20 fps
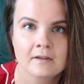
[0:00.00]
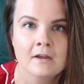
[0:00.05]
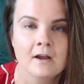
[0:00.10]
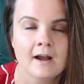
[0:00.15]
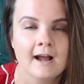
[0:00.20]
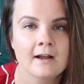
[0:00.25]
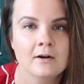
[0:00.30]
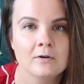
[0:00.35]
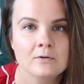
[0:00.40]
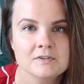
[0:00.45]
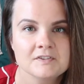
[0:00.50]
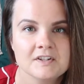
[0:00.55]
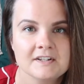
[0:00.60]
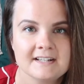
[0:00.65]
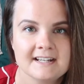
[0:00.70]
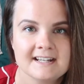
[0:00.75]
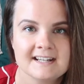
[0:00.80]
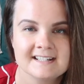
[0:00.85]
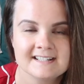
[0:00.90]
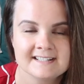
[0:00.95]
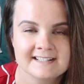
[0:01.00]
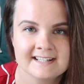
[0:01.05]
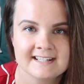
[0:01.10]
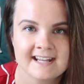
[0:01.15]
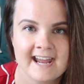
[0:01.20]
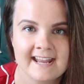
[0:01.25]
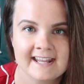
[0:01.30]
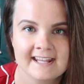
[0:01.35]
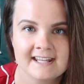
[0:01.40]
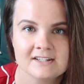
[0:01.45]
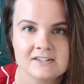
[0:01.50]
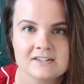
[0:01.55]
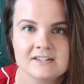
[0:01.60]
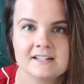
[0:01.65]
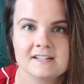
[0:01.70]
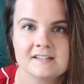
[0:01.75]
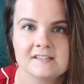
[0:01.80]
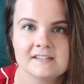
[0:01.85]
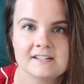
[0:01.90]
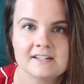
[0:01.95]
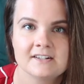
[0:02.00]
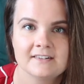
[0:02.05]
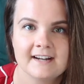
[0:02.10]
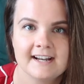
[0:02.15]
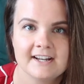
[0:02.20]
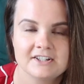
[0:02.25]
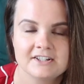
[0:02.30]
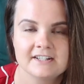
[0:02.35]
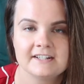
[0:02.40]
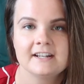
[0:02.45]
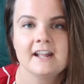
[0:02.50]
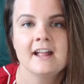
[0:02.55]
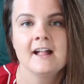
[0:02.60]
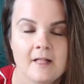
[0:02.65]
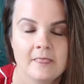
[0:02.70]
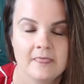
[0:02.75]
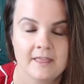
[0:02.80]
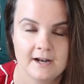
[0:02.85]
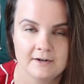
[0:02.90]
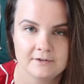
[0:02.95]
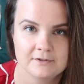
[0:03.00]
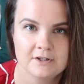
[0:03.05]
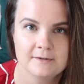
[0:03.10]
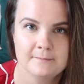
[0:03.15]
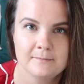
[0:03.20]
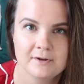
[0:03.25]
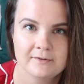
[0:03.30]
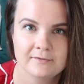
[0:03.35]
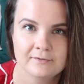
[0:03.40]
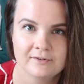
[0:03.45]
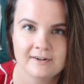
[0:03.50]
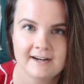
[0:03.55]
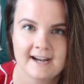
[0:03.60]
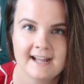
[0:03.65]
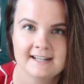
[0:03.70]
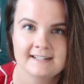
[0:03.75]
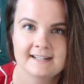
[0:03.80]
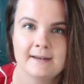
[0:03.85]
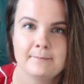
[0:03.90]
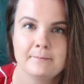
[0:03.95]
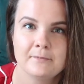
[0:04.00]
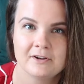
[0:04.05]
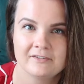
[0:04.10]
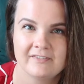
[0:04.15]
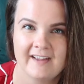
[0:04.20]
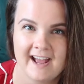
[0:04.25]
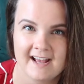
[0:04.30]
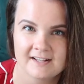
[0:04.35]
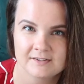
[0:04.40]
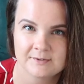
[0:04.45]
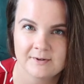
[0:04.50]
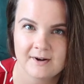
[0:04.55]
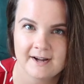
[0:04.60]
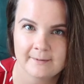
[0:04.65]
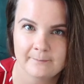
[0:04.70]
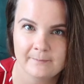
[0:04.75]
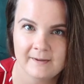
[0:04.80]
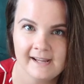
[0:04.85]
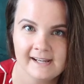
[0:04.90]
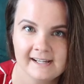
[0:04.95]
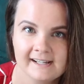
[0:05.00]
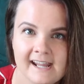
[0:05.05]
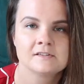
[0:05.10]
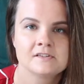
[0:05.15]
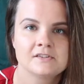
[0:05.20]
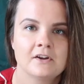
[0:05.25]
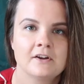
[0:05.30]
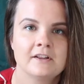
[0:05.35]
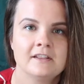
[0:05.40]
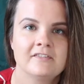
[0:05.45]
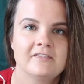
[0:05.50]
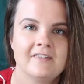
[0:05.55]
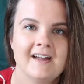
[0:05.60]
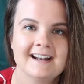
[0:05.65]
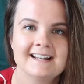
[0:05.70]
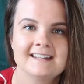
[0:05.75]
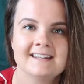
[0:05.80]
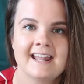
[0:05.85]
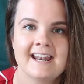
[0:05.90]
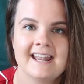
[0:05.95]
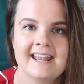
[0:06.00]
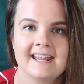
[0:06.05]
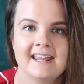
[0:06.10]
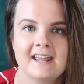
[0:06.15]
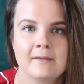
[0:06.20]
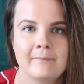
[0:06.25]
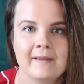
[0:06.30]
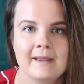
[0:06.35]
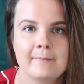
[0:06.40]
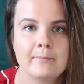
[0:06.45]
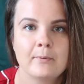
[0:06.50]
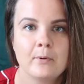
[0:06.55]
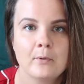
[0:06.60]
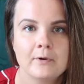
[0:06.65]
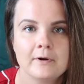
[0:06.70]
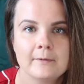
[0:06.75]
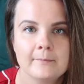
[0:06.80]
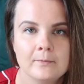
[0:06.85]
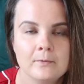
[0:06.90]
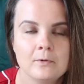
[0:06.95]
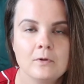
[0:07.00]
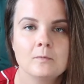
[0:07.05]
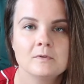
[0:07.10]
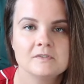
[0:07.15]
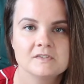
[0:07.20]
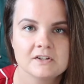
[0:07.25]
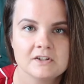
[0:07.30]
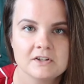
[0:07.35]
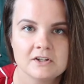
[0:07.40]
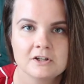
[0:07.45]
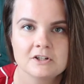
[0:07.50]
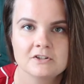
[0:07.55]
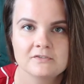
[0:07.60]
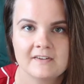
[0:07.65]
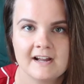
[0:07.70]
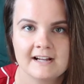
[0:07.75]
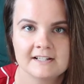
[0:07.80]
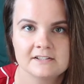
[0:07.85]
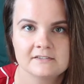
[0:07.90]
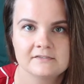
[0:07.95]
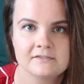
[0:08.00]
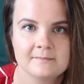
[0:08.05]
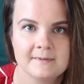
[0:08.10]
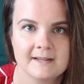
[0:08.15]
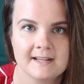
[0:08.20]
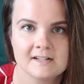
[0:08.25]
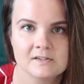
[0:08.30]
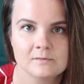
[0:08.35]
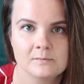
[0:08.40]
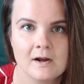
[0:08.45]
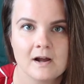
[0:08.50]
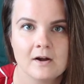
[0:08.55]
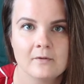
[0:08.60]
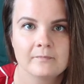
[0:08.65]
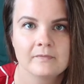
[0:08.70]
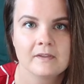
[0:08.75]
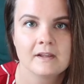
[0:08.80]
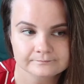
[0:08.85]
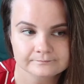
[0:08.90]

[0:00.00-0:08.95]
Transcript: I also needed to take into consideration that I do move around and move house quite a bit, so the fact that it can be portable was a huge factor for me as well.